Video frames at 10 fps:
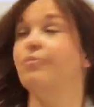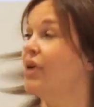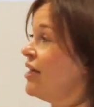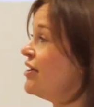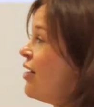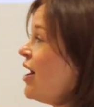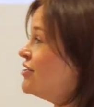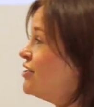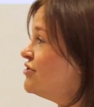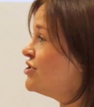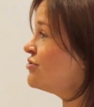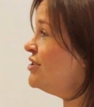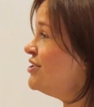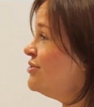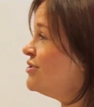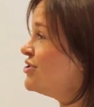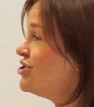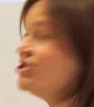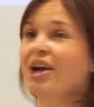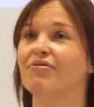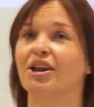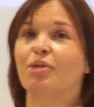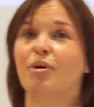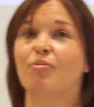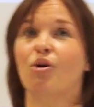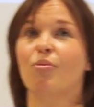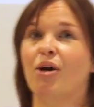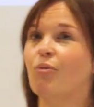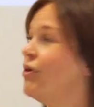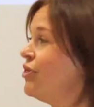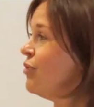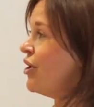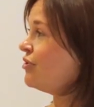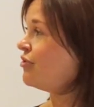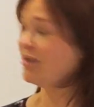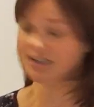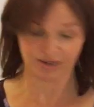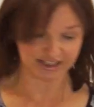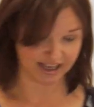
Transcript: But I'll now hand over to Chris, who will just share a little bit more about what the work that we've been doing